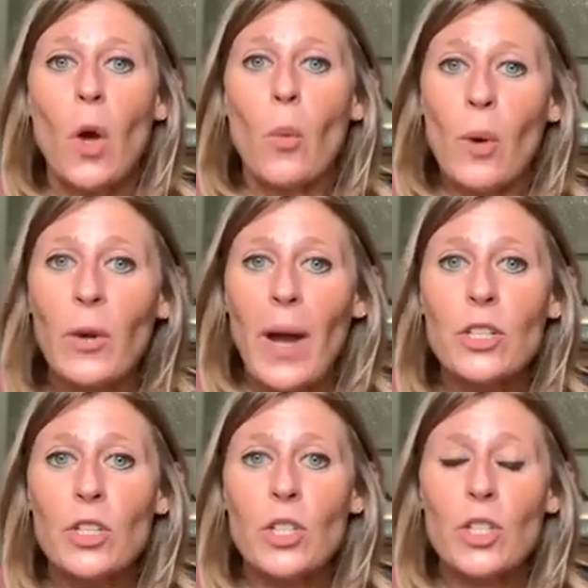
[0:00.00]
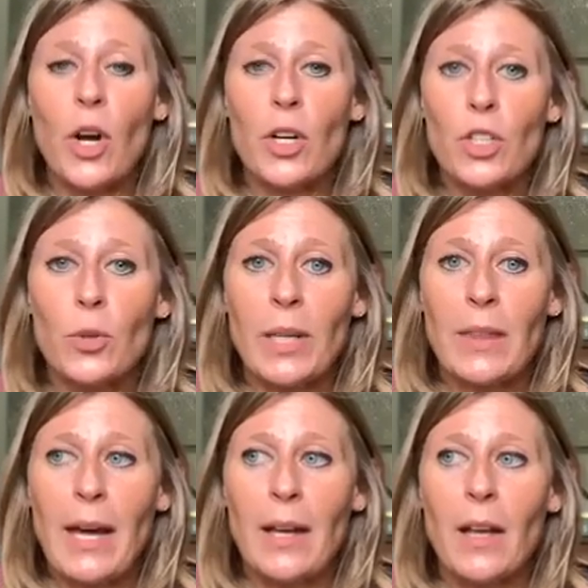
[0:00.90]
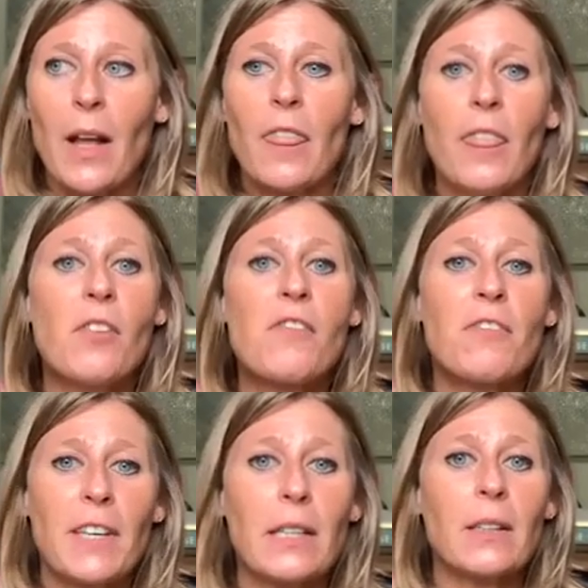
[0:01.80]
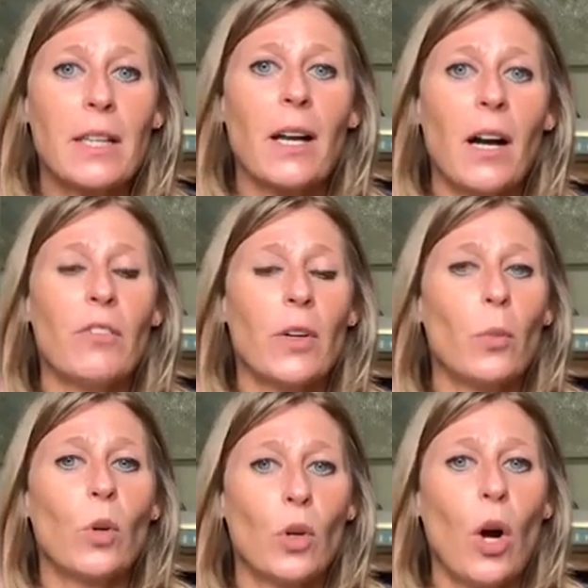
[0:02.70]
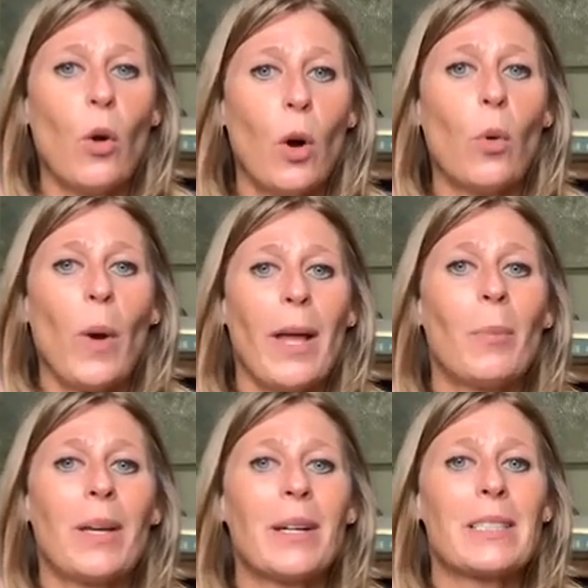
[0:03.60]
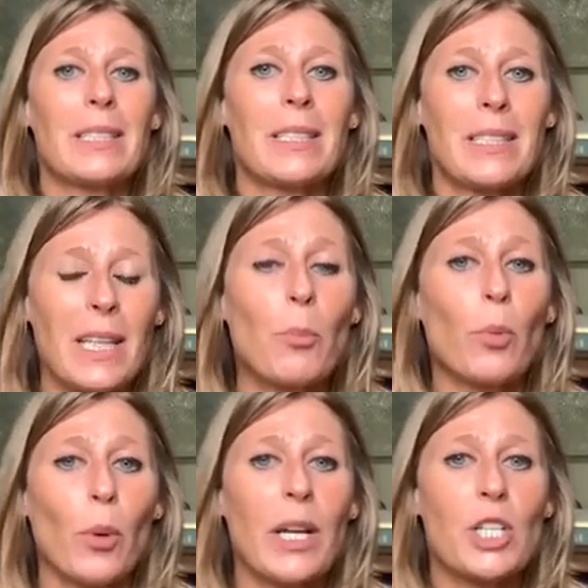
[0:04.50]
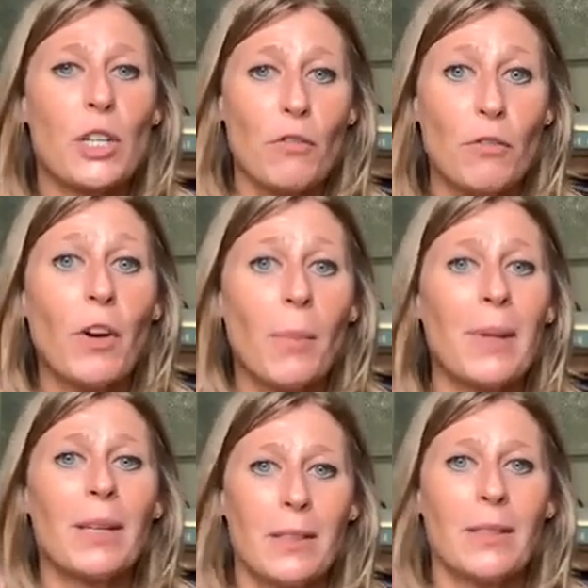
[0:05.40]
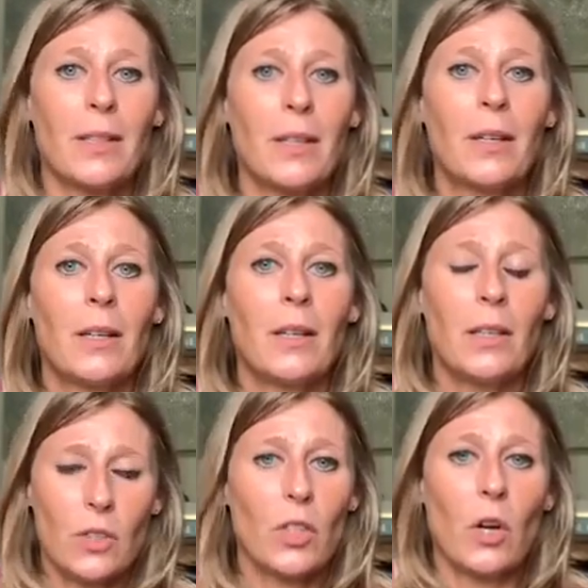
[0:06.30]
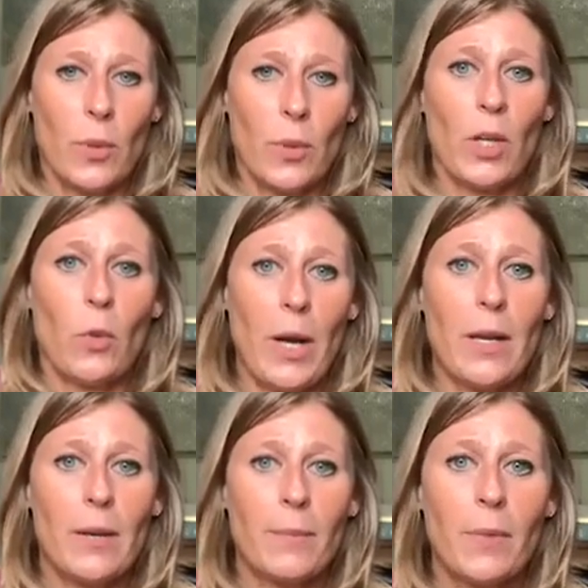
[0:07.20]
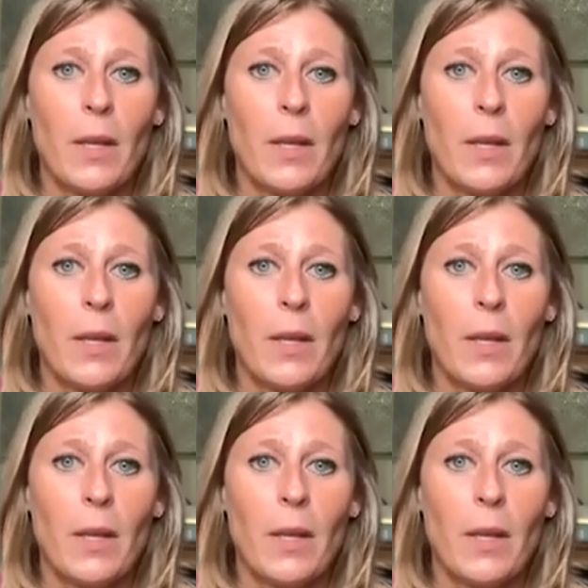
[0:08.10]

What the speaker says: When you actually start doing that, the feeling of it will go away because the separation from it is going away.